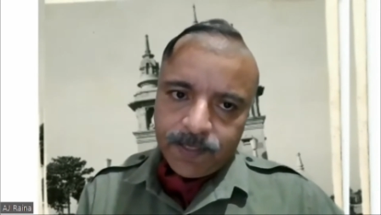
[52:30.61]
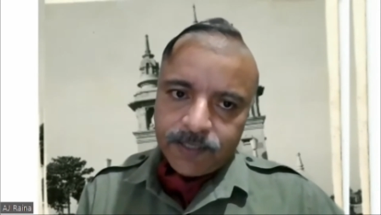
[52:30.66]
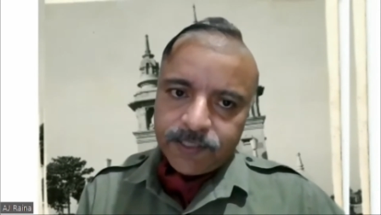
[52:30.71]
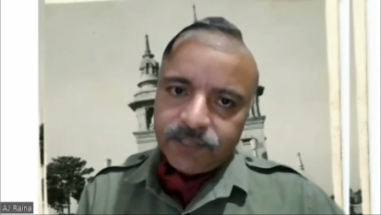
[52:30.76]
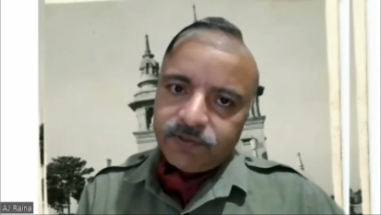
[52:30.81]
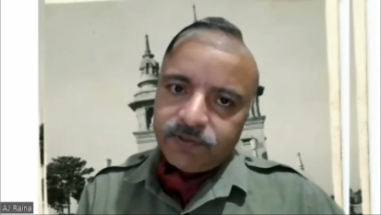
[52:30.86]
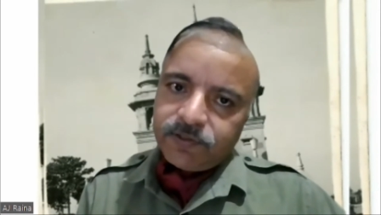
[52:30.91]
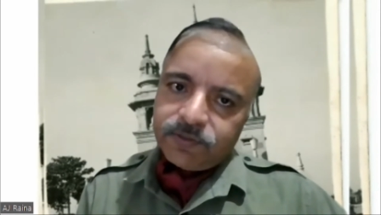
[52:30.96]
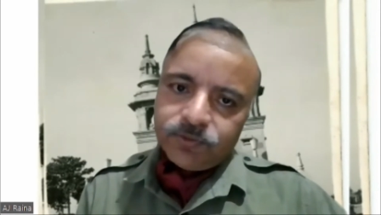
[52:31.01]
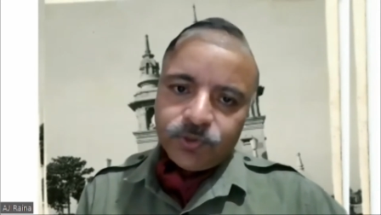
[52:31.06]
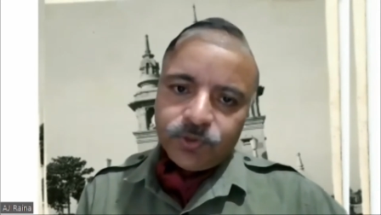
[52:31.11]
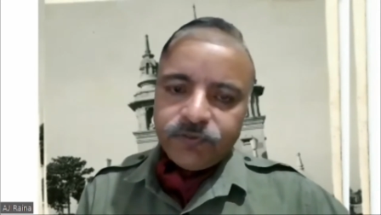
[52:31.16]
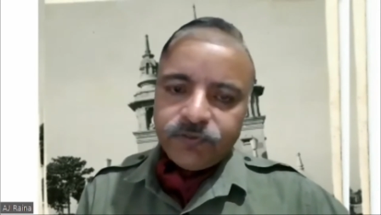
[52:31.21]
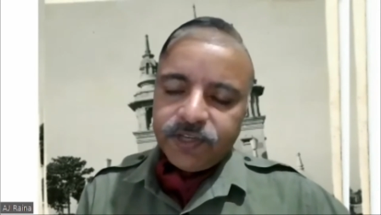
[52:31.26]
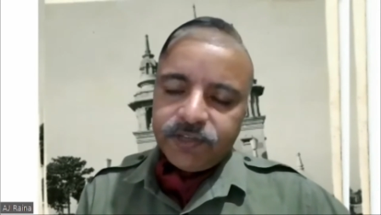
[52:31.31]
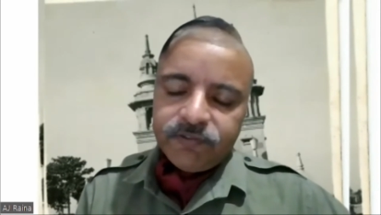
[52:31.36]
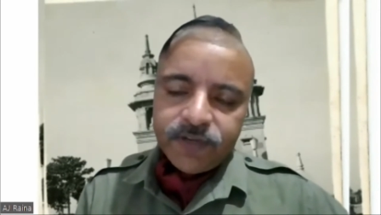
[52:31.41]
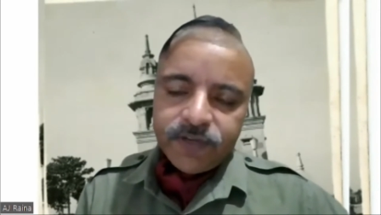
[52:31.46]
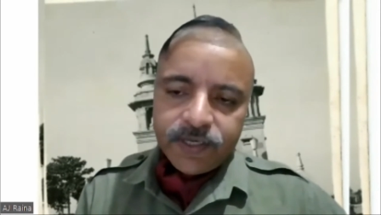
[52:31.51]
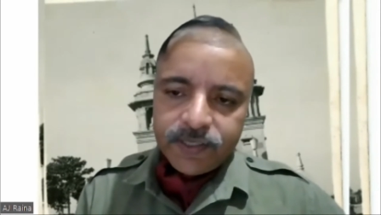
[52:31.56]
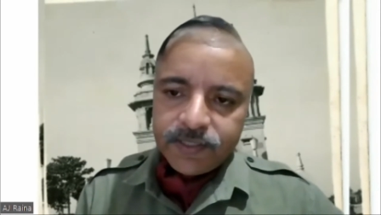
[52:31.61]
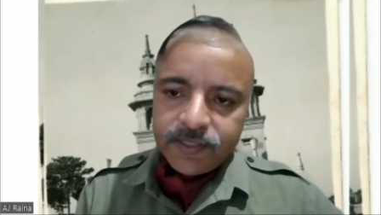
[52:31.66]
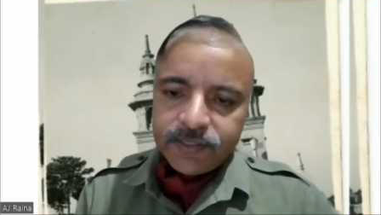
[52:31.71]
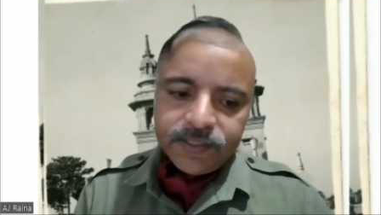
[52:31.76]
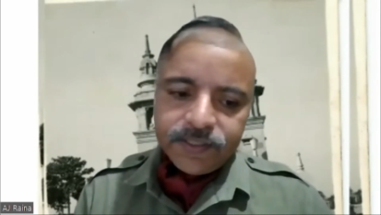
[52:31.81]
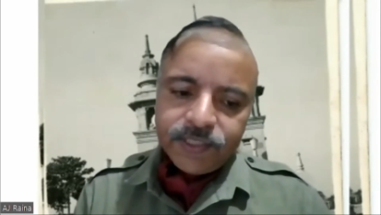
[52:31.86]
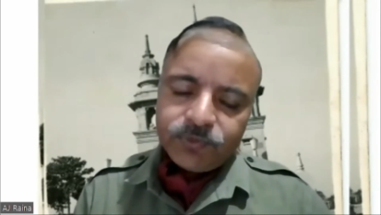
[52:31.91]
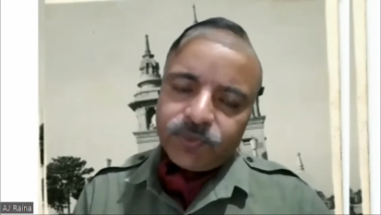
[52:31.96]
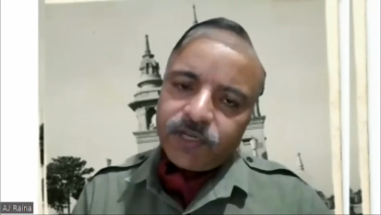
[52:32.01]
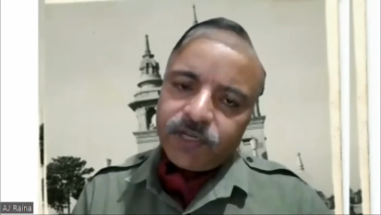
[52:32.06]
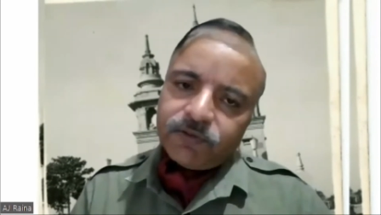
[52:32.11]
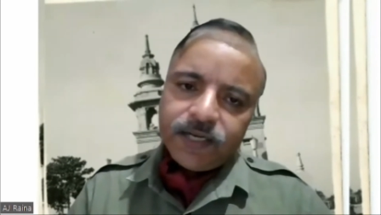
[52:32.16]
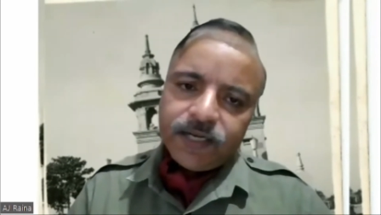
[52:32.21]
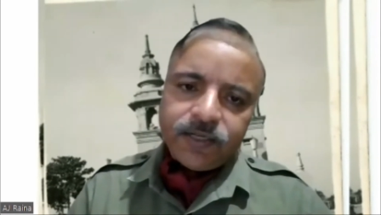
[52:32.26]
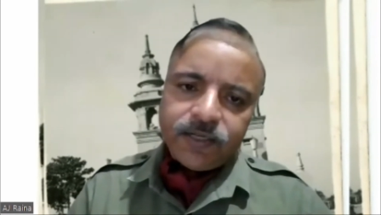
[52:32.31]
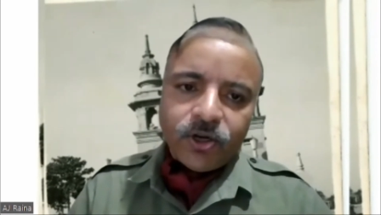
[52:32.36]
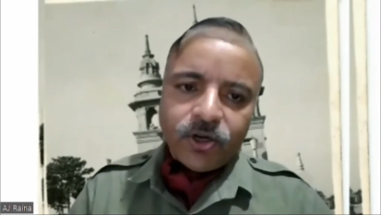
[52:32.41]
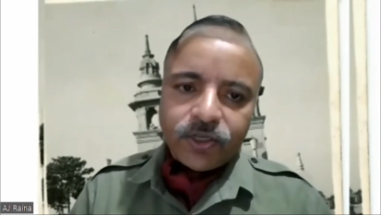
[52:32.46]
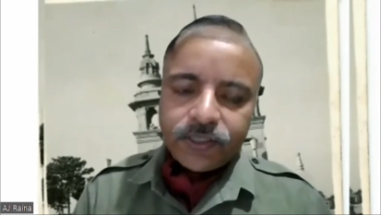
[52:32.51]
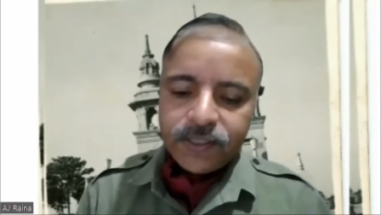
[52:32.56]
and they were doing very well. They could have
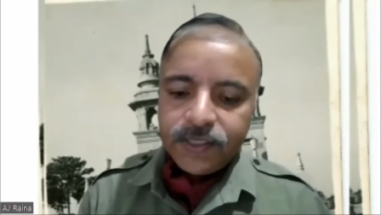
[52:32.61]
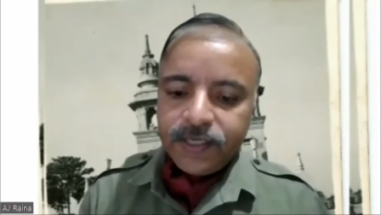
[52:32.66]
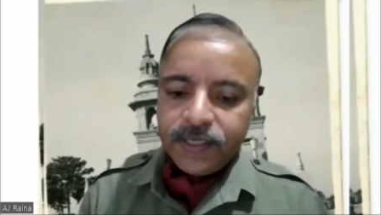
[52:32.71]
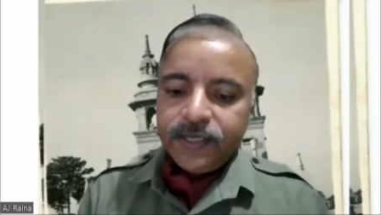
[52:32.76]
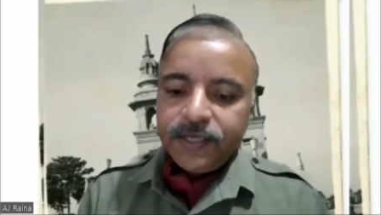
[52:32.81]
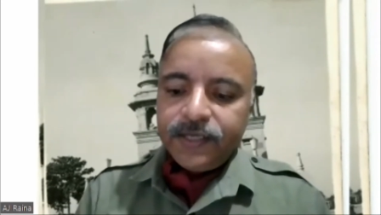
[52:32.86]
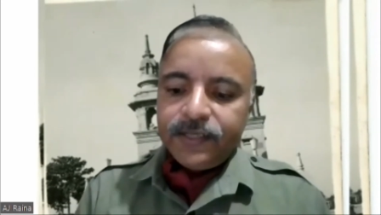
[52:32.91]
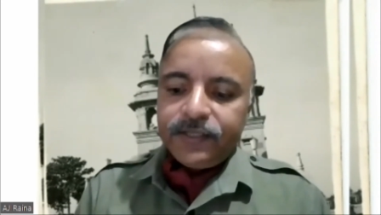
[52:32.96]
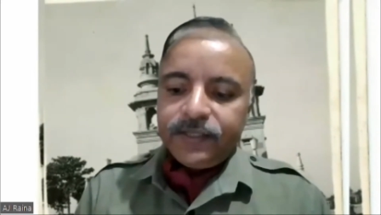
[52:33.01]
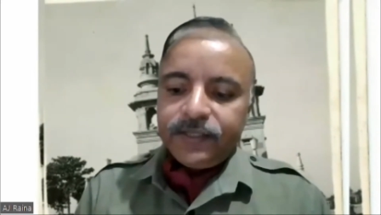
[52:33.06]
held on.